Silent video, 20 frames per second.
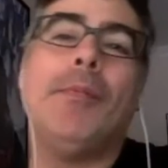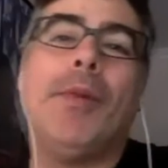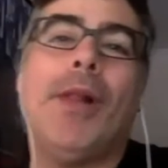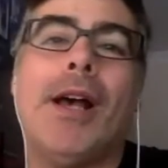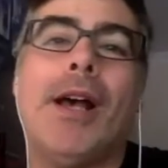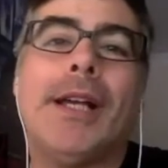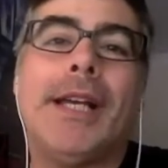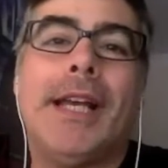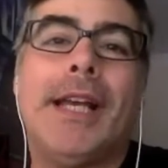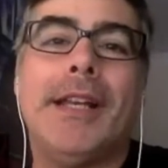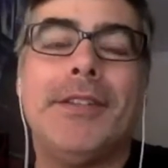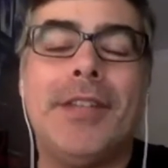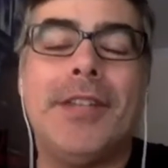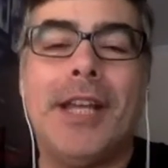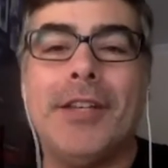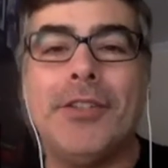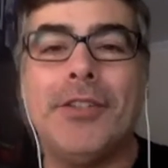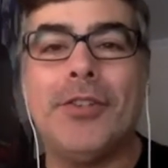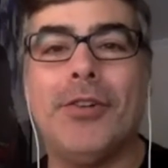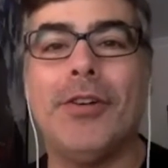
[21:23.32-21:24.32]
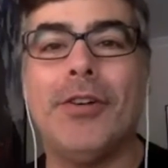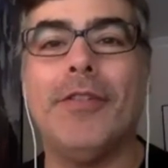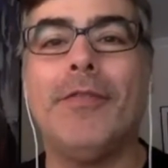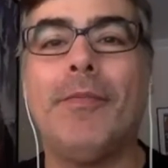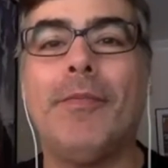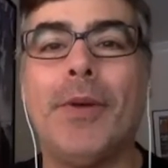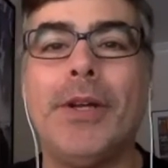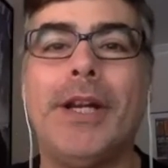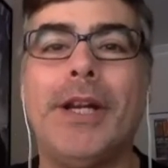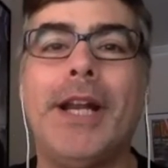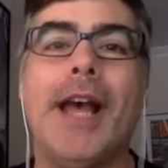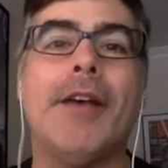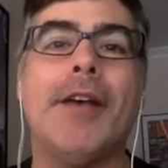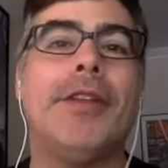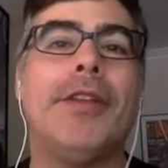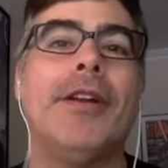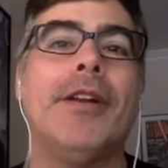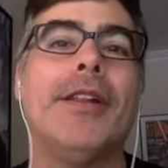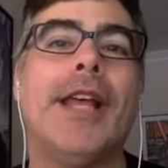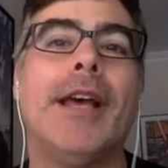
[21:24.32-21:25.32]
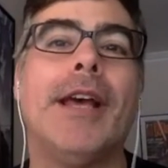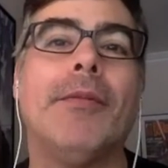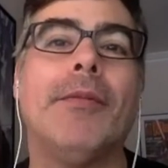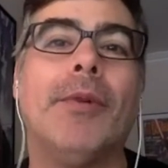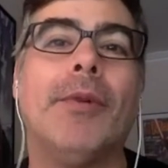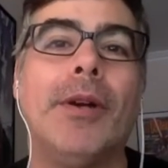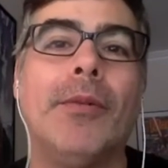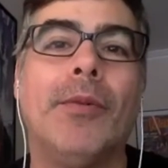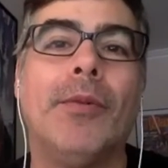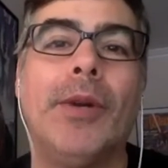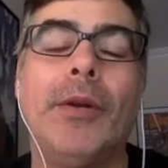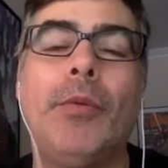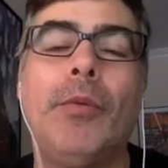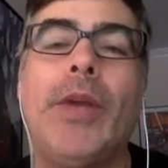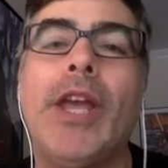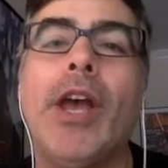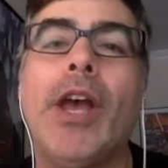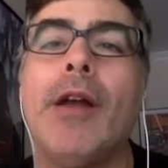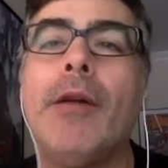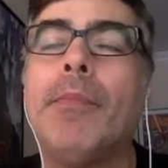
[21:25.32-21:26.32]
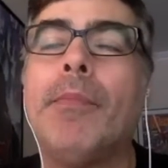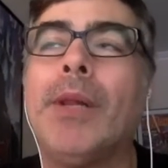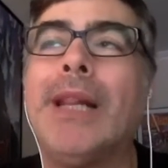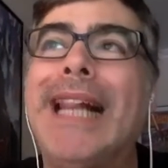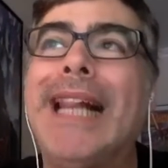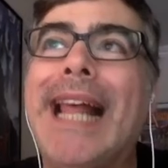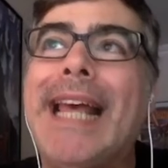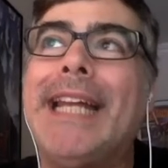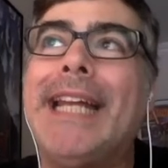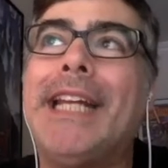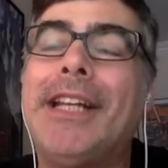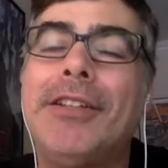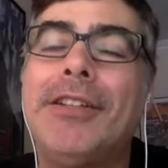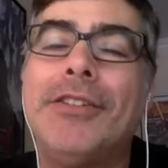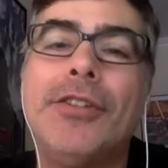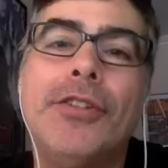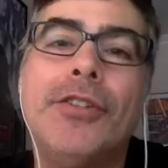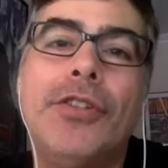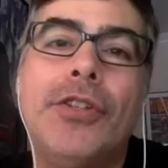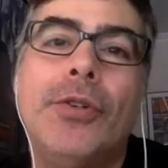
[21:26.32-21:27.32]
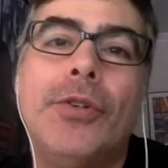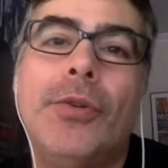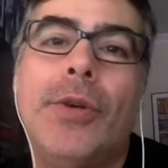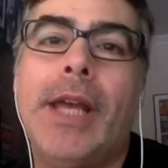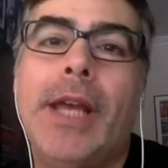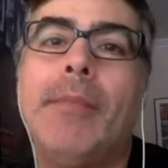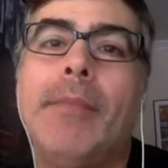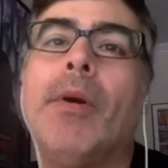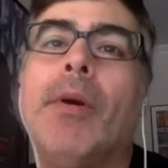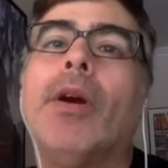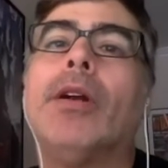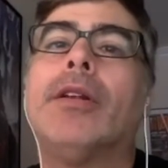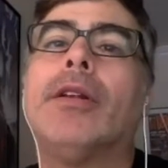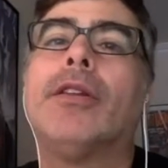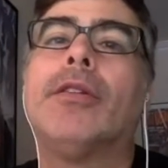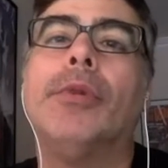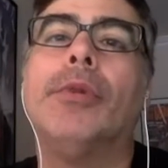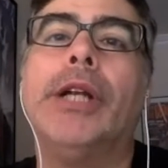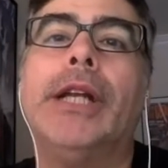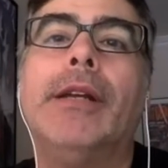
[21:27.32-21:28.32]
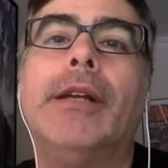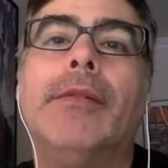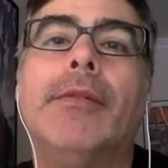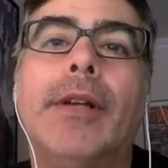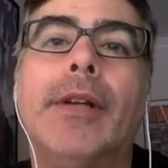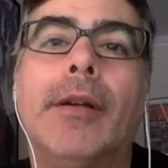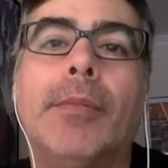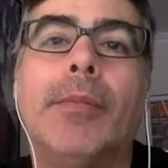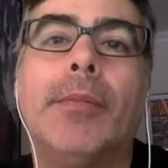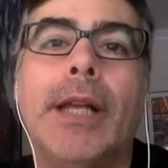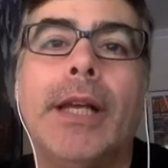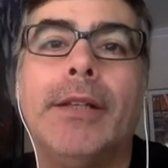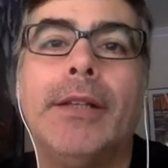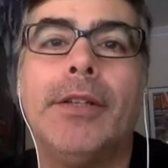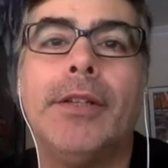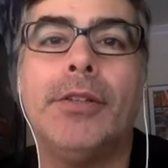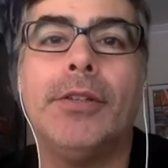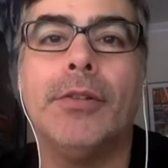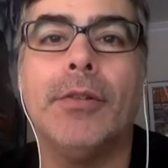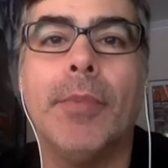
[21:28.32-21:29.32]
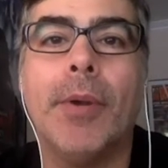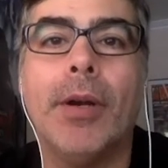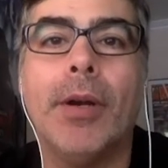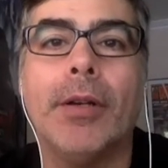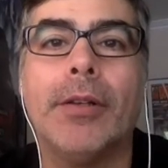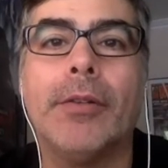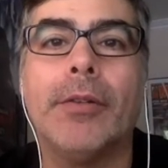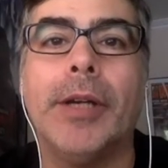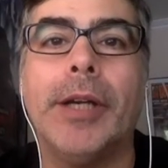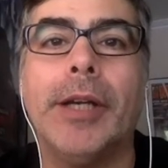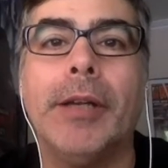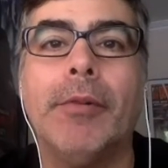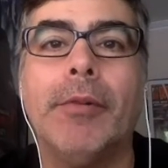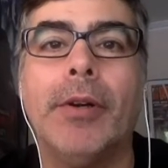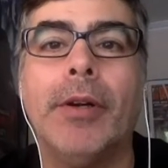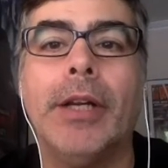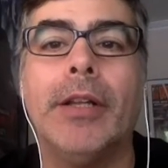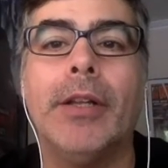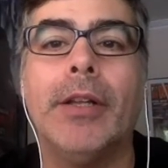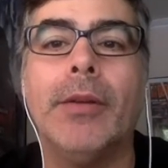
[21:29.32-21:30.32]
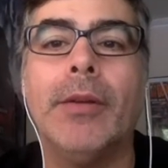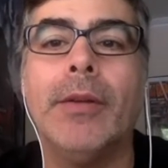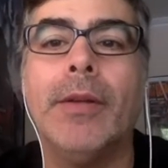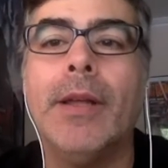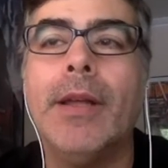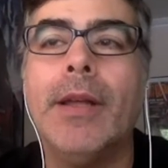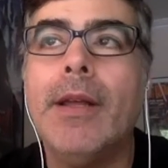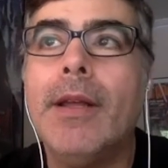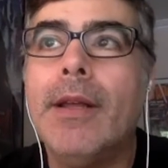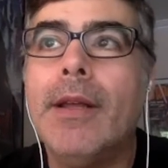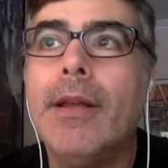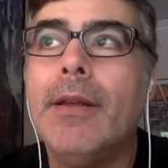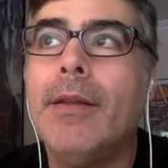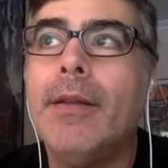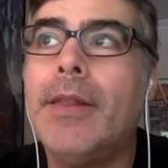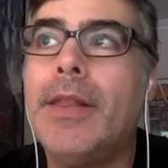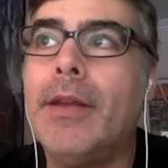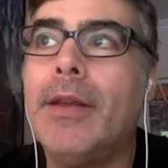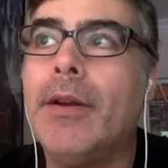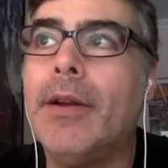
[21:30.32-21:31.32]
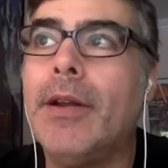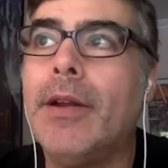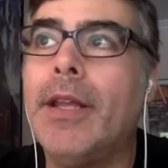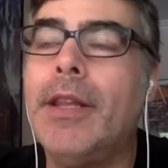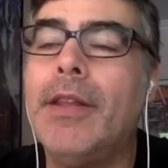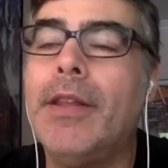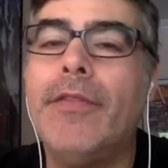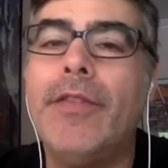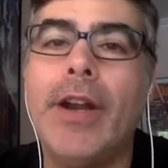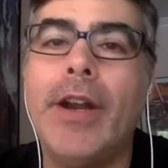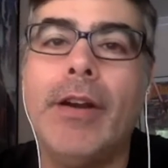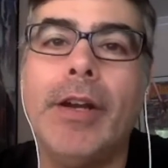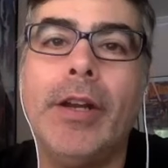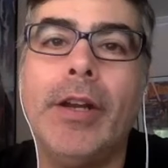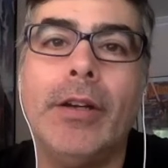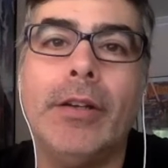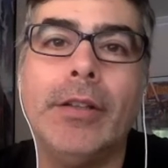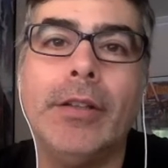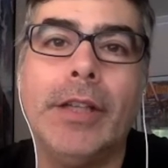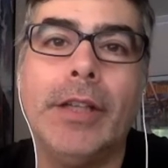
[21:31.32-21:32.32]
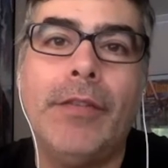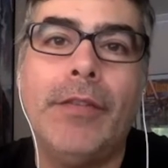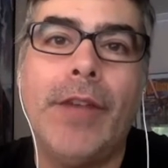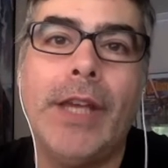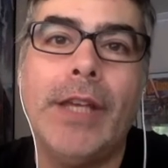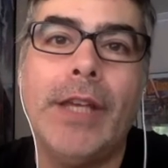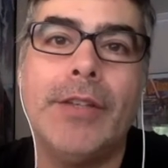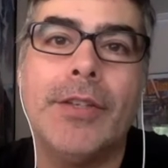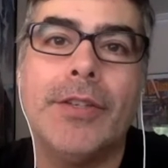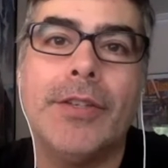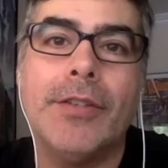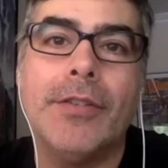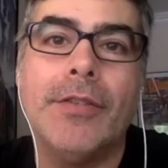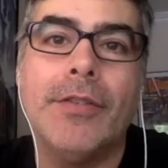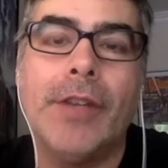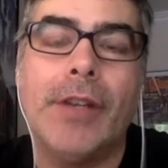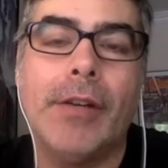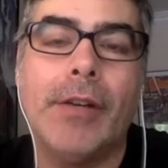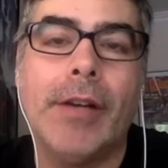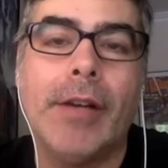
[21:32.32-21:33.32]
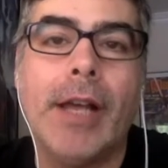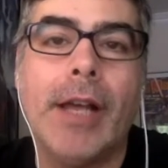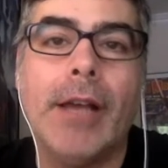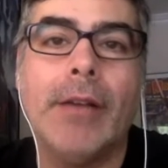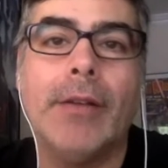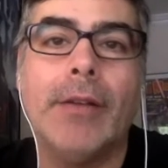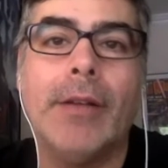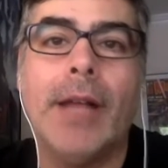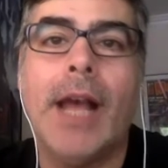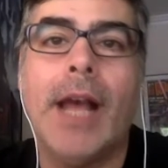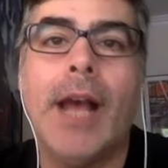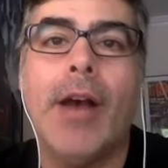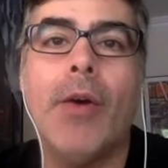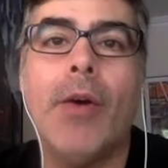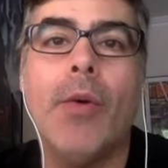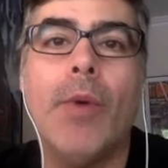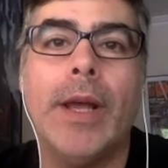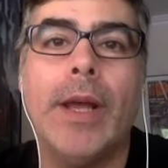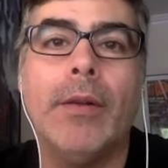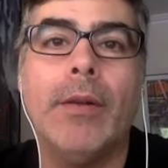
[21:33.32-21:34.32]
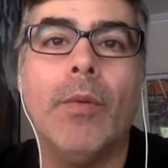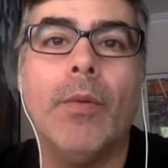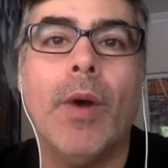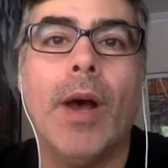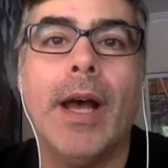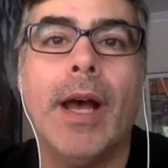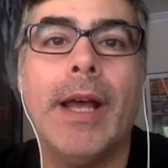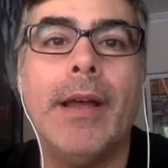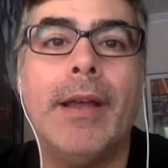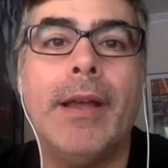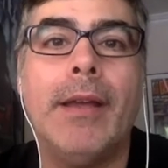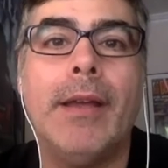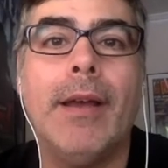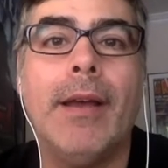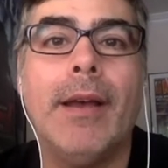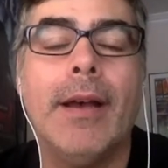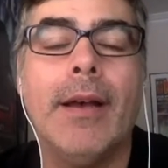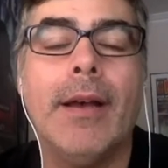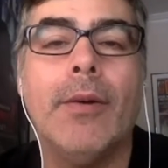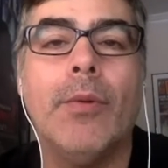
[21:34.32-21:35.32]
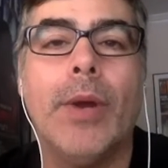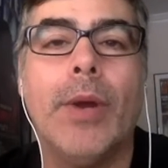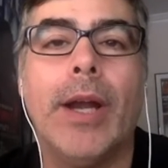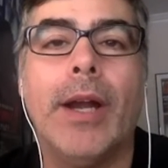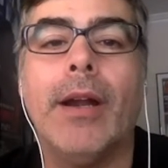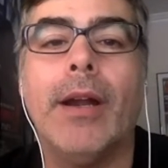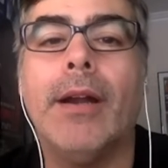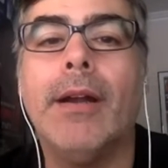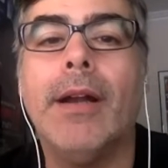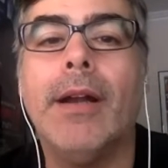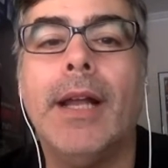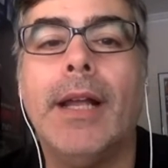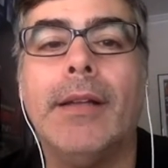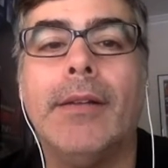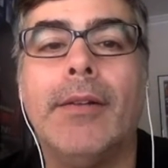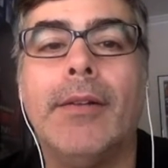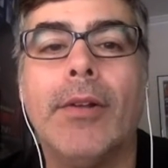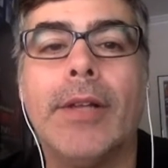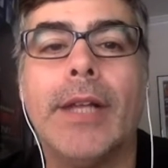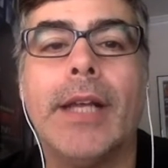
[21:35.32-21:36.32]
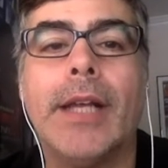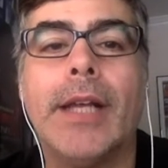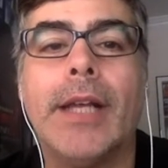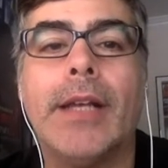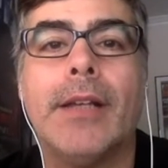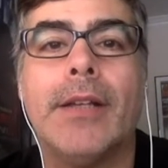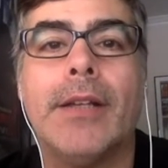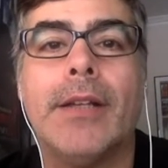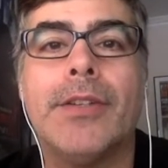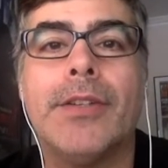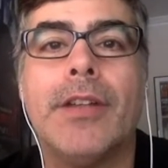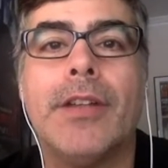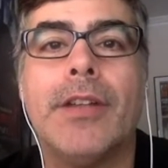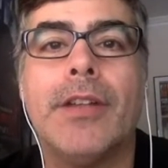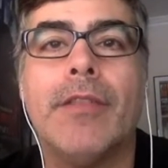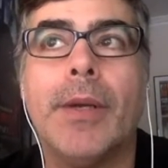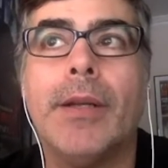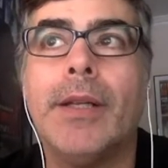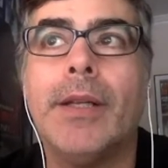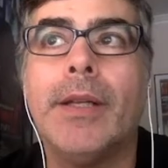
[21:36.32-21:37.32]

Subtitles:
Block has sort of put it out there that we are planning to do a part 3. We are planning to do a part 3. They're in the very early phases of figuring out how, when, why, where, and all that kind of stuff.